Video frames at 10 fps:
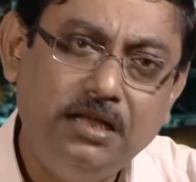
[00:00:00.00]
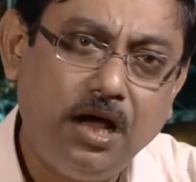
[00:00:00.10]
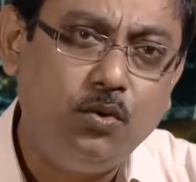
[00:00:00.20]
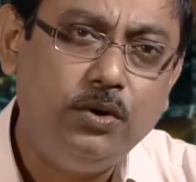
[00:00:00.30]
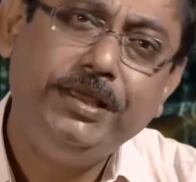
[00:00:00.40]

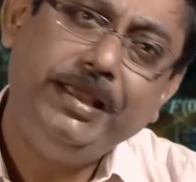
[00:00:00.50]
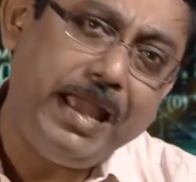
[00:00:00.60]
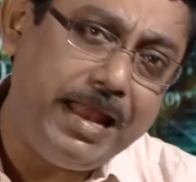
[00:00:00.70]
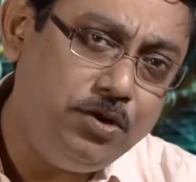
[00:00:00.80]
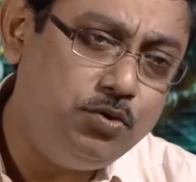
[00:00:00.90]
Now,
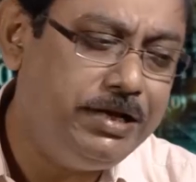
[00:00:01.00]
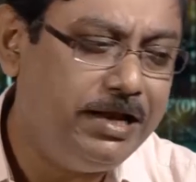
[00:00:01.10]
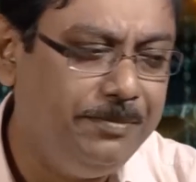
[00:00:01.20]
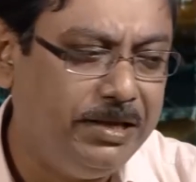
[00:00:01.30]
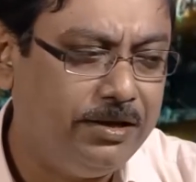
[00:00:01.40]
can you
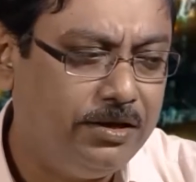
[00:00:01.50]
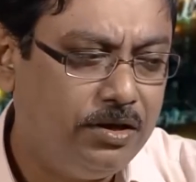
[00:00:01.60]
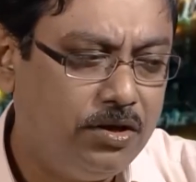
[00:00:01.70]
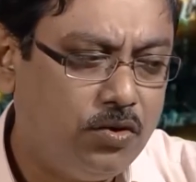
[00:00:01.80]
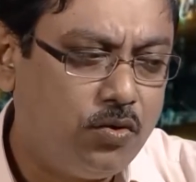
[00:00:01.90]
tell me
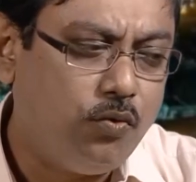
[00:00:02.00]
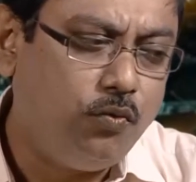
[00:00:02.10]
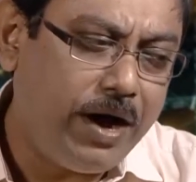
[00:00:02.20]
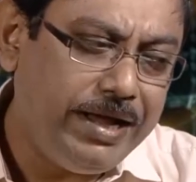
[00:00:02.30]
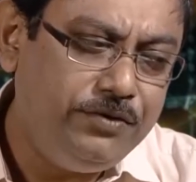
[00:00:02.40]

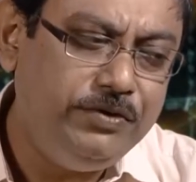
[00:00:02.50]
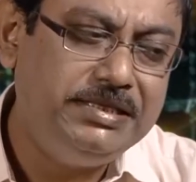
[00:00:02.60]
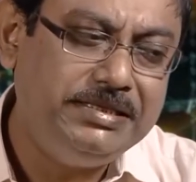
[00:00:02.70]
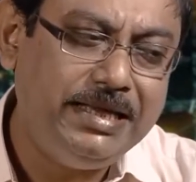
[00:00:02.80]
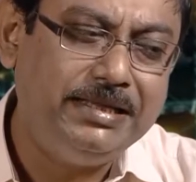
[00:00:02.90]
why do we
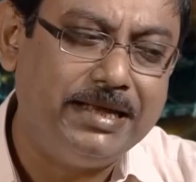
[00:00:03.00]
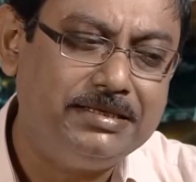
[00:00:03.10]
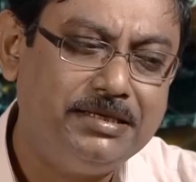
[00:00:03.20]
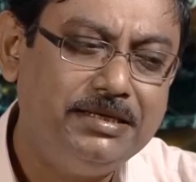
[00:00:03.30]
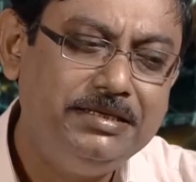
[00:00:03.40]
say
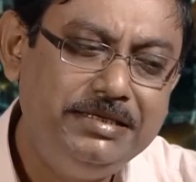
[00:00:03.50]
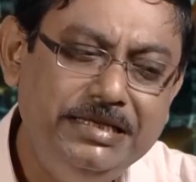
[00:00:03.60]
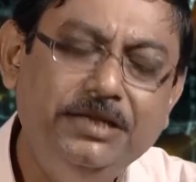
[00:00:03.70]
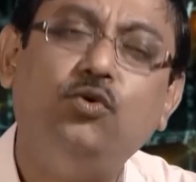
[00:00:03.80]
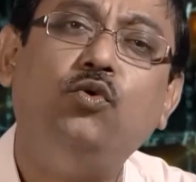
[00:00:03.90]
that
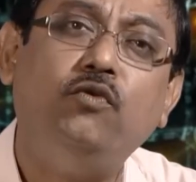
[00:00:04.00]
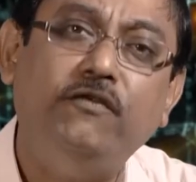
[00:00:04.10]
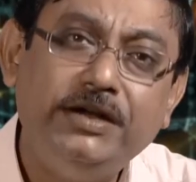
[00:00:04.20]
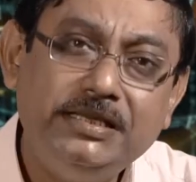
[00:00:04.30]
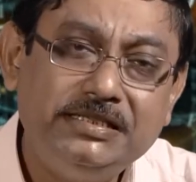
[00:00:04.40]
t
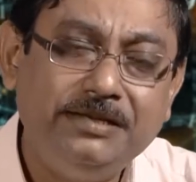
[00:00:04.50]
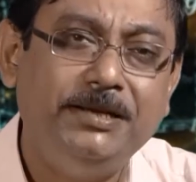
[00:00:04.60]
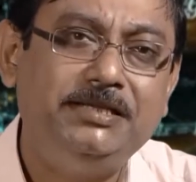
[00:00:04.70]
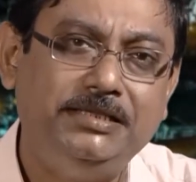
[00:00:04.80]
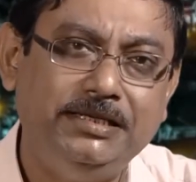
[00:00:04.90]

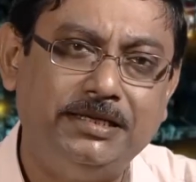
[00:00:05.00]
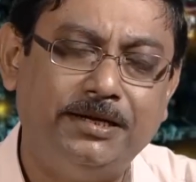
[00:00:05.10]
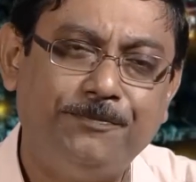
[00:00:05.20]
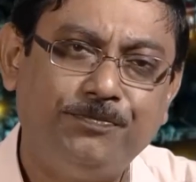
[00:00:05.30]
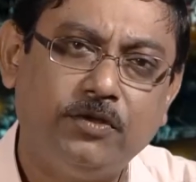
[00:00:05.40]
overestimates
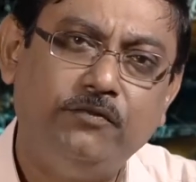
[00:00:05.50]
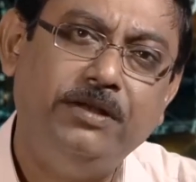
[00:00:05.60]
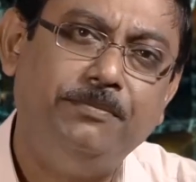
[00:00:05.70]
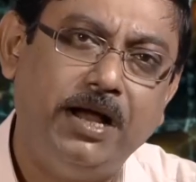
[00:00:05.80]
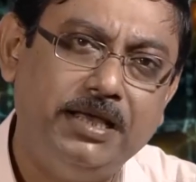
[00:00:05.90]
theta
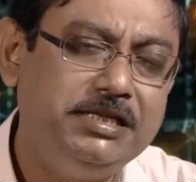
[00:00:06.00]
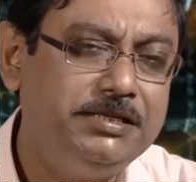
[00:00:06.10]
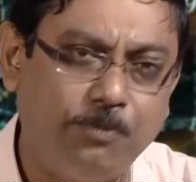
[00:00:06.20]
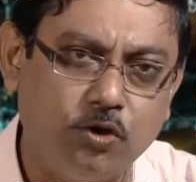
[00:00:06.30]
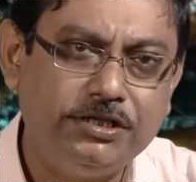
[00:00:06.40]
when bias
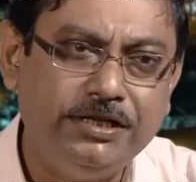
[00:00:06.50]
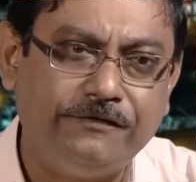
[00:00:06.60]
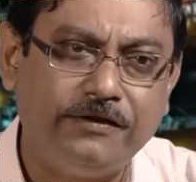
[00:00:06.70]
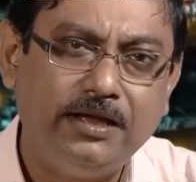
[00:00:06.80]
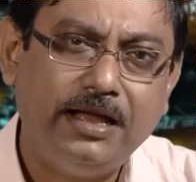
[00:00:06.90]
is
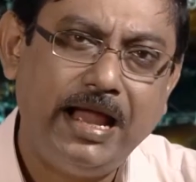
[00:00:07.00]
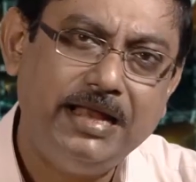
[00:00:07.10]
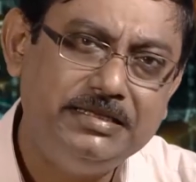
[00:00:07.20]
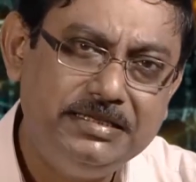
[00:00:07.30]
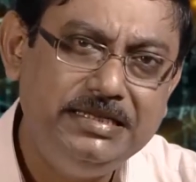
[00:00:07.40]
positive
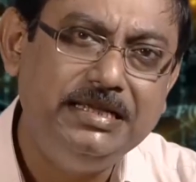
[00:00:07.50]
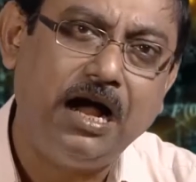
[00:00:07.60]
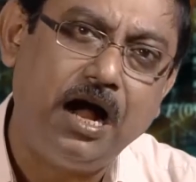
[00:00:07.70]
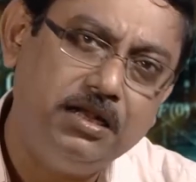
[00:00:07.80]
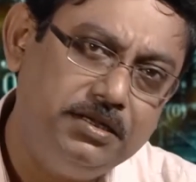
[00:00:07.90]
and T
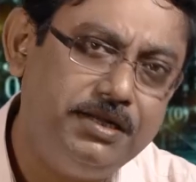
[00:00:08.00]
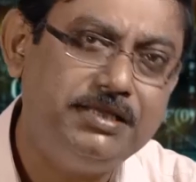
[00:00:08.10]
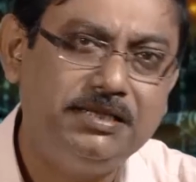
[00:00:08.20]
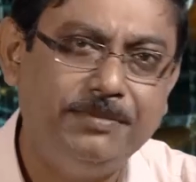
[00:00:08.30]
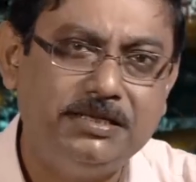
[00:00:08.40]

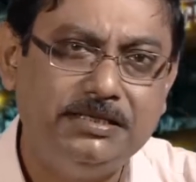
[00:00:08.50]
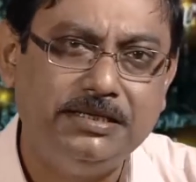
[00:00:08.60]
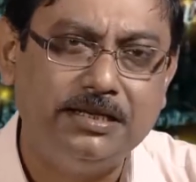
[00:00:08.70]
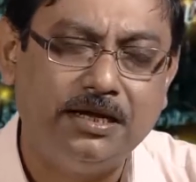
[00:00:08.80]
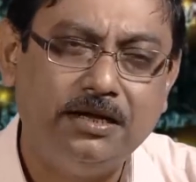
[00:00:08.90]
underestimates
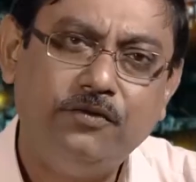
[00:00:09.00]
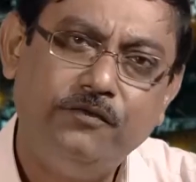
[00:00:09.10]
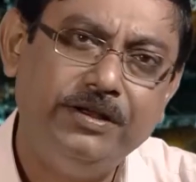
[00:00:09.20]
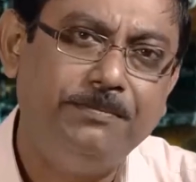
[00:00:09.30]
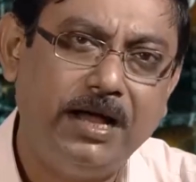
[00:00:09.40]
theta
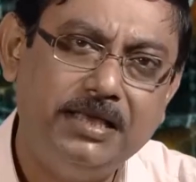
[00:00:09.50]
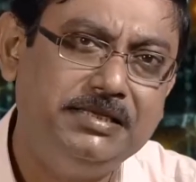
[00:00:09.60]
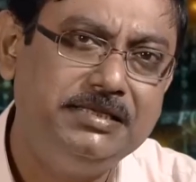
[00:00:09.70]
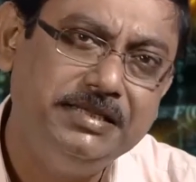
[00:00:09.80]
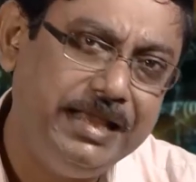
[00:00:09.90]
when bias is